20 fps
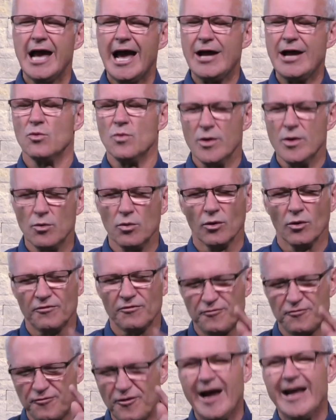And we will
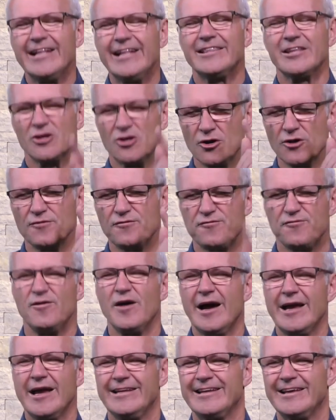fight the good
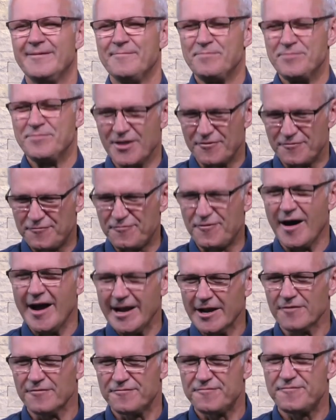fight, the
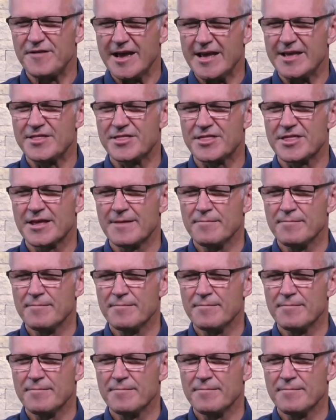fight of faith,